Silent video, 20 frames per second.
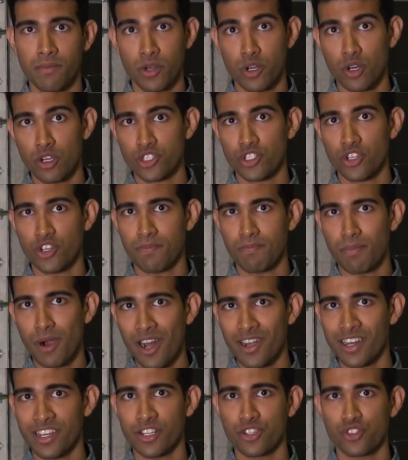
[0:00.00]
but also to
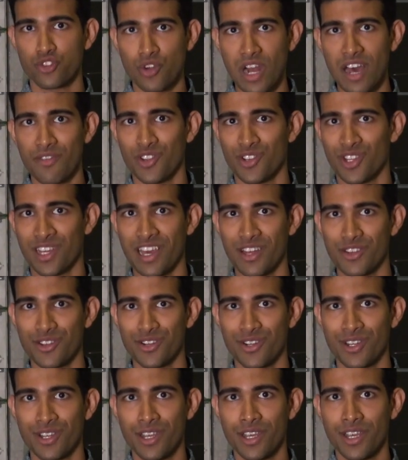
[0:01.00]
party and travel
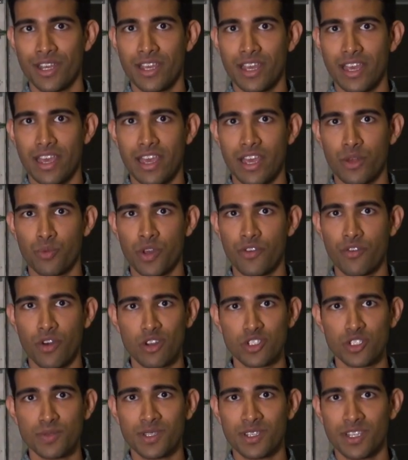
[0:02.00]
together. And we've
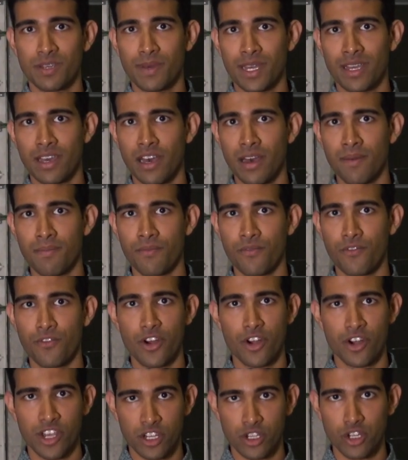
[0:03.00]
ultimately become
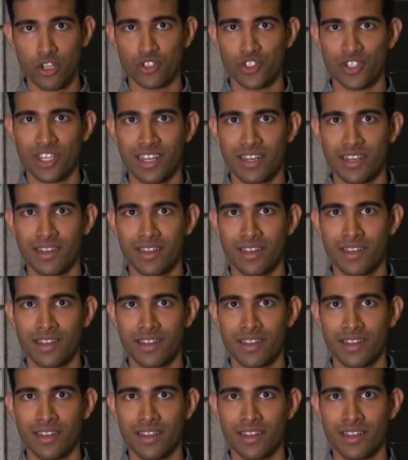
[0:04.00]
very close-knit.